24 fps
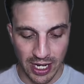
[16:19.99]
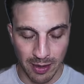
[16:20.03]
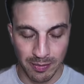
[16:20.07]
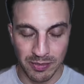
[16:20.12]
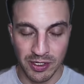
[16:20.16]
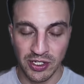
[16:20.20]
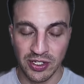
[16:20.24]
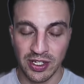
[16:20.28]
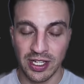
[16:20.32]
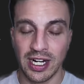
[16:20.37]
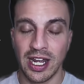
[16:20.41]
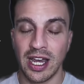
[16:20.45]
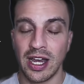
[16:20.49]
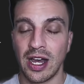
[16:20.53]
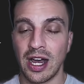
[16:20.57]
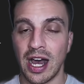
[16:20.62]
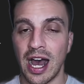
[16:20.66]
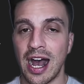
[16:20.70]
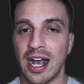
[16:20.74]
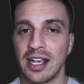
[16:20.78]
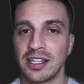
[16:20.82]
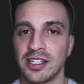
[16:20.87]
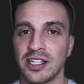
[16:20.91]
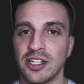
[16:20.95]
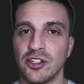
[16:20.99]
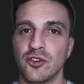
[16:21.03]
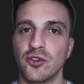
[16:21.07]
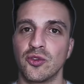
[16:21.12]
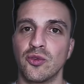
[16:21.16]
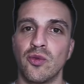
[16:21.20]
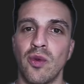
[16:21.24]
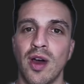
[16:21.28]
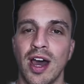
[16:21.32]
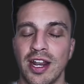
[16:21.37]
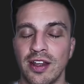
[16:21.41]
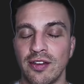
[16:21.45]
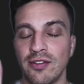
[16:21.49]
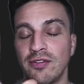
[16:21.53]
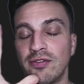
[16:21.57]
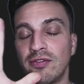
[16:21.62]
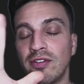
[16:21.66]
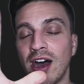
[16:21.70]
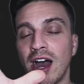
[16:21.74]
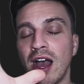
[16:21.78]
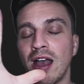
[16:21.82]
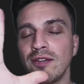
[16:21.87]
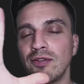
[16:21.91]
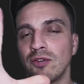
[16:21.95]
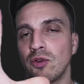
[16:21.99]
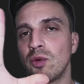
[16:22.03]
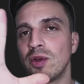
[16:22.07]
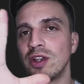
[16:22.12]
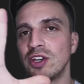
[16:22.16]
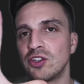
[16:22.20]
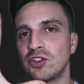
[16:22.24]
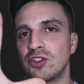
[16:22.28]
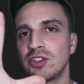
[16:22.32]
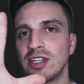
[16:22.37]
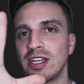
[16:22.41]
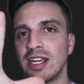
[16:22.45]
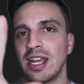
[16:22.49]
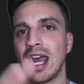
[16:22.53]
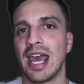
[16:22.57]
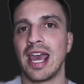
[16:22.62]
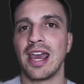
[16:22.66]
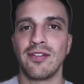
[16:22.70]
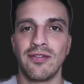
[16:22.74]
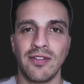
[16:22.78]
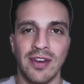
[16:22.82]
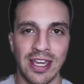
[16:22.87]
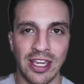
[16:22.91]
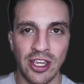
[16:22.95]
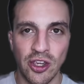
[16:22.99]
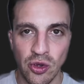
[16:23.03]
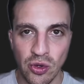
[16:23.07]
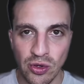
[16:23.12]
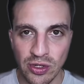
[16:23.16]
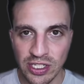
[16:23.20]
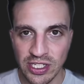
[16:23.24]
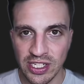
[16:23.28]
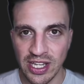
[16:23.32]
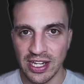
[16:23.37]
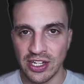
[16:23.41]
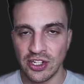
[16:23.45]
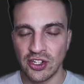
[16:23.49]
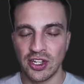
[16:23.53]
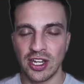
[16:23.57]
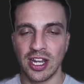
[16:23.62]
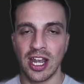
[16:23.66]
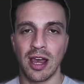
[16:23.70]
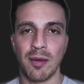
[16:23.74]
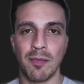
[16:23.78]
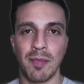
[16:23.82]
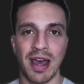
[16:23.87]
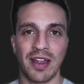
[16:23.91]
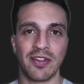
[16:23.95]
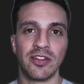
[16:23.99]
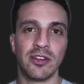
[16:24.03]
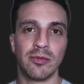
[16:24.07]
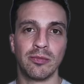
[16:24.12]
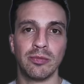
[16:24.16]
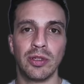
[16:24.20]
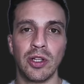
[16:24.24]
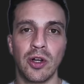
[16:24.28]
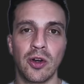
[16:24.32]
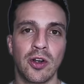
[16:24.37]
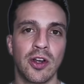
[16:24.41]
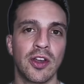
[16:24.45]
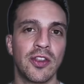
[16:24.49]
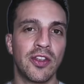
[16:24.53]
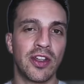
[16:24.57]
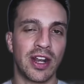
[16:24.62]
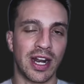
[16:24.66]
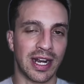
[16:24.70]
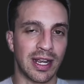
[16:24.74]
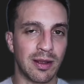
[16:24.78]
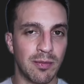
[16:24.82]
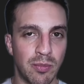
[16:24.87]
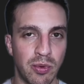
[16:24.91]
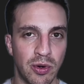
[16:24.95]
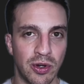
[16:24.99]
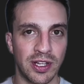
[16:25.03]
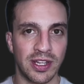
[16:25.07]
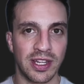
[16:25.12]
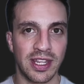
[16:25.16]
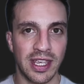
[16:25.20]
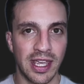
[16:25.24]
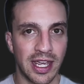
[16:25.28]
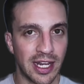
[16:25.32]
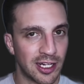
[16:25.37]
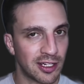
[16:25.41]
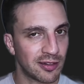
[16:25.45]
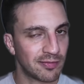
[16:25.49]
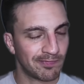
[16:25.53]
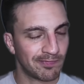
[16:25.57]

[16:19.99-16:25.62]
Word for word: I'm just going to ask it to write a 5-question FAQ section about the blog that I can put at the end.